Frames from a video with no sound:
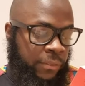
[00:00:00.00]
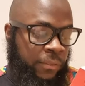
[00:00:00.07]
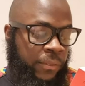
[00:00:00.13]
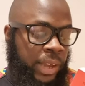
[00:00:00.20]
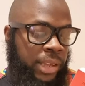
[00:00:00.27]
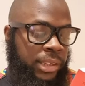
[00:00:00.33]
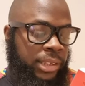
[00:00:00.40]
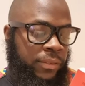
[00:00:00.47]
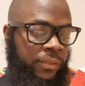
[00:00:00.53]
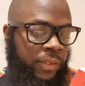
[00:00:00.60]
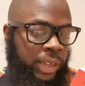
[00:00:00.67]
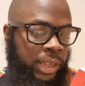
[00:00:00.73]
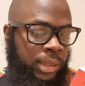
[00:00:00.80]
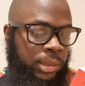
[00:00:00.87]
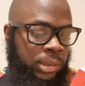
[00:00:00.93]
fanned the
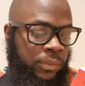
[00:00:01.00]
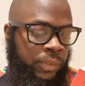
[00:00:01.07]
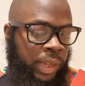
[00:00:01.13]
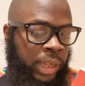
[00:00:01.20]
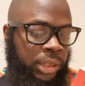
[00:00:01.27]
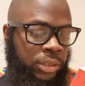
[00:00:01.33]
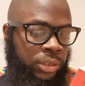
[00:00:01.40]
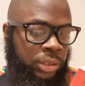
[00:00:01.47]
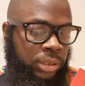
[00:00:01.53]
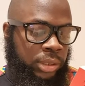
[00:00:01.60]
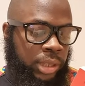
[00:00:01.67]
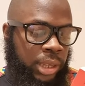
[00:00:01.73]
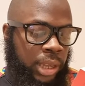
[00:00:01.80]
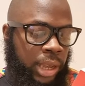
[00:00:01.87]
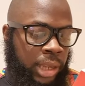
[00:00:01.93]
flames of hatred
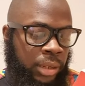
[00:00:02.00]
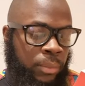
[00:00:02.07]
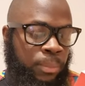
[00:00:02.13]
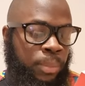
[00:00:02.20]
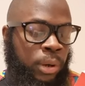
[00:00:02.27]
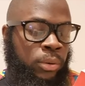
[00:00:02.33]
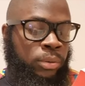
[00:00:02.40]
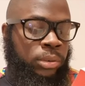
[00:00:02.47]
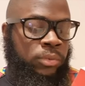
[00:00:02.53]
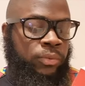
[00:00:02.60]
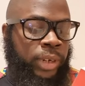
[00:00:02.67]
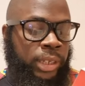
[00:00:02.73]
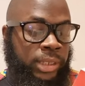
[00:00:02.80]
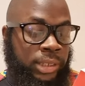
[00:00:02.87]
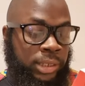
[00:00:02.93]
and emboldened
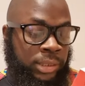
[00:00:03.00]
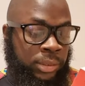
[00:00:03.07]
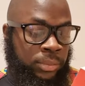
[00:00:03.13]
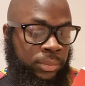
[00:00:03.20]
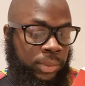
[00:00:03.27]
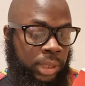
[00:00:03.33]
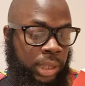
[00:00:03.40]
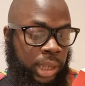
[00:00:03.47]
racism